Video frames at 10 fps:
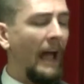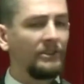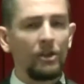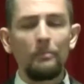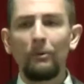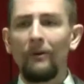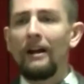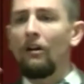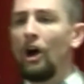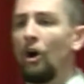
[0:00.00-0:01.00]
And so the
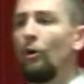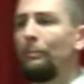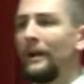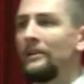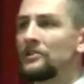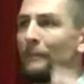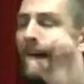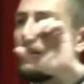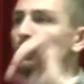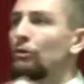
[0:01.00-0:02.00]
prayer opens
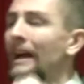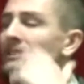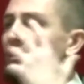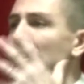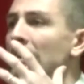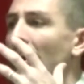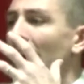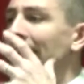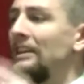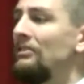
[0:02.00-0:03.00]
by addressing
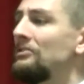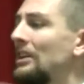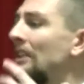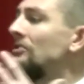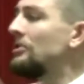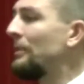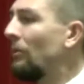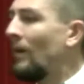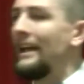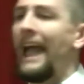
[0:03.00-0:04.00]
God in this
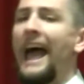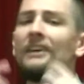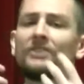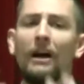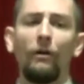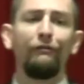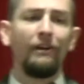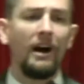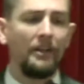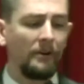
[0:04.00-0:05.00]
intimate way as our
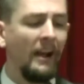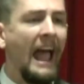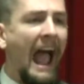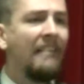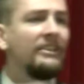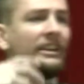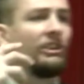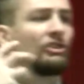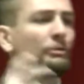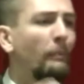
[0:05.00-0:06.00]
Father and then
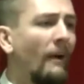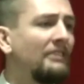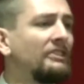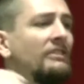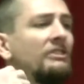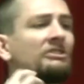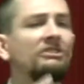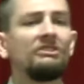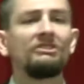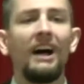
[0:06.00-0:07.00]
expressing
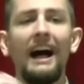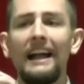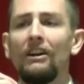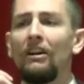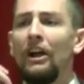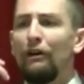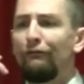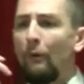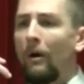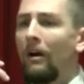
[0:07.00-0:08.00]
this desire
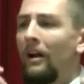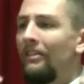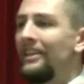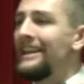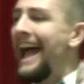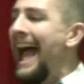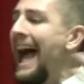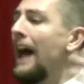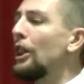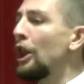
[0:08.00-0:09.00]
for the
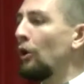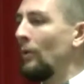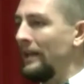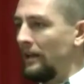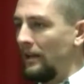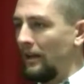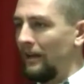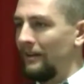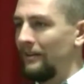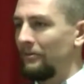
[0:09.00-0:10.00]

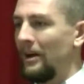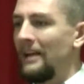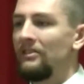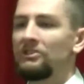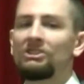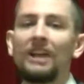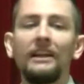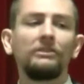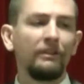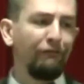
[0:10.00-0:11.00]
hallowing, right? The
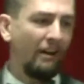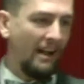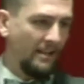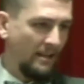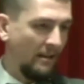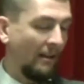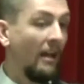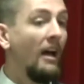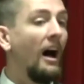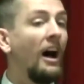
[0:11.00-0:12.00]

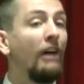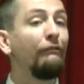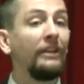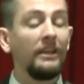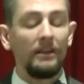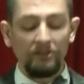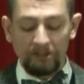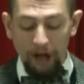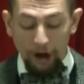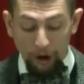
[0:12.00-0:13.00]
sanctifying of
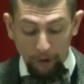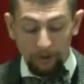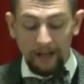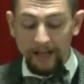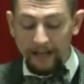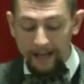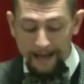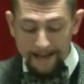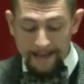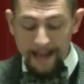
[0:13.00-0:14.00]
his
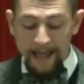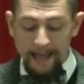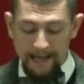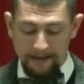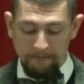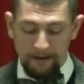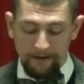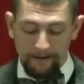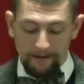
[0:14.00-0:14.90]
holy name.